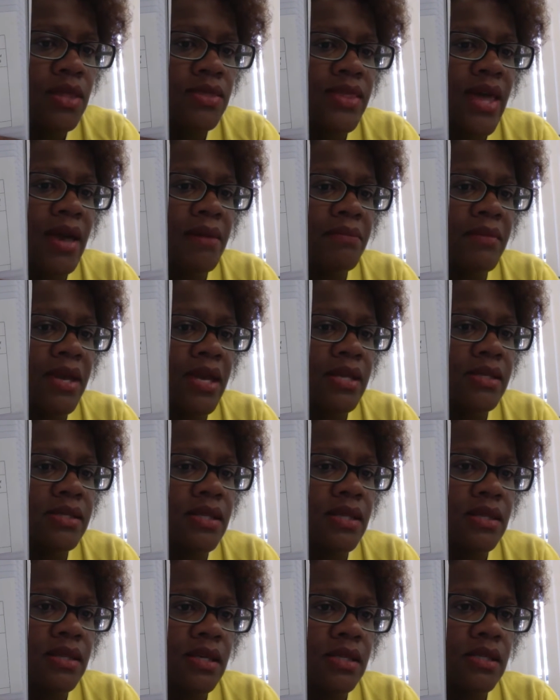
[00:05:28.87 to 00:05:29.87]
That means
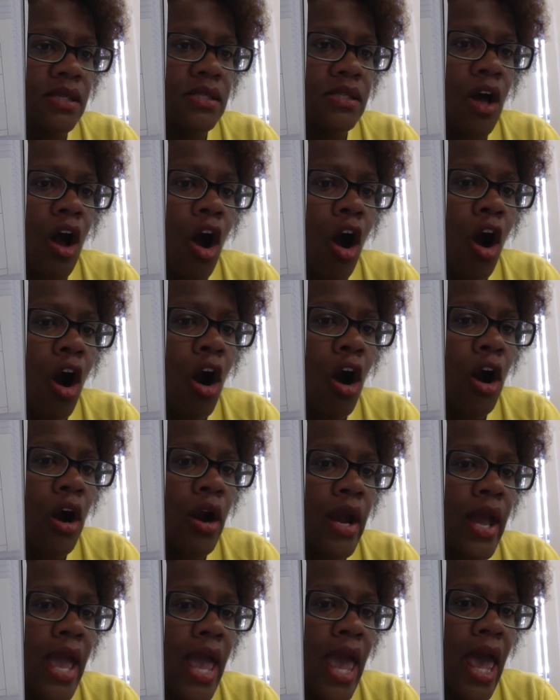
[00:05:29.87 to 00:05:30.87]
that this is
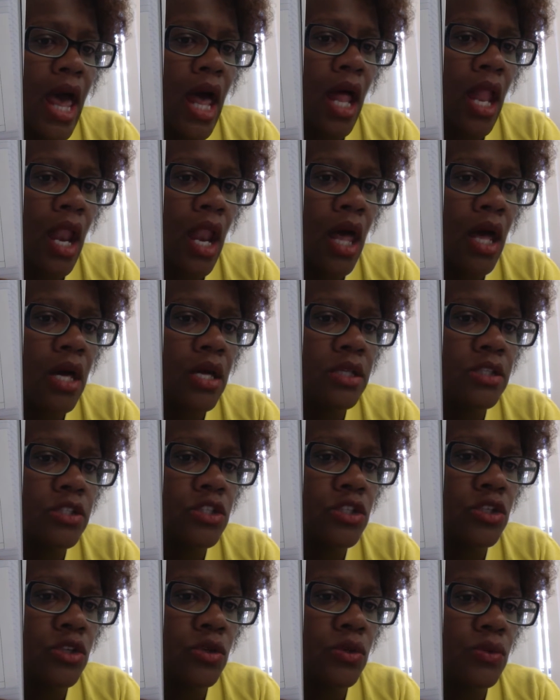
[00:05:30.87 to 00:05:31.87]

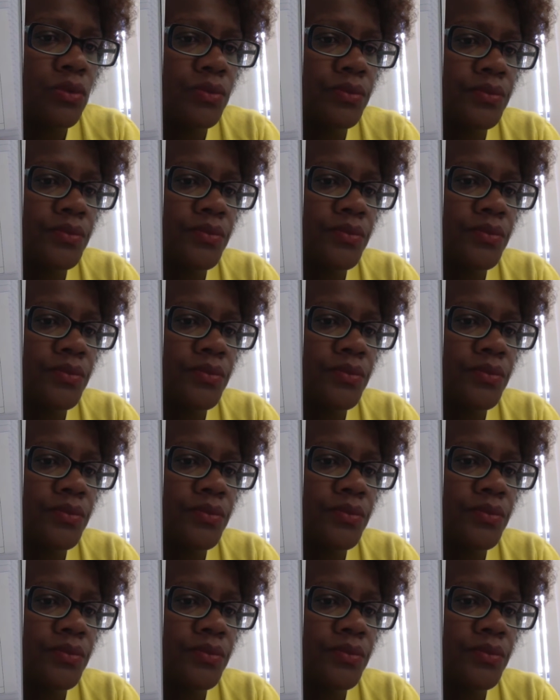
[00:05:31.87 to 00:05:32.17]
RL2.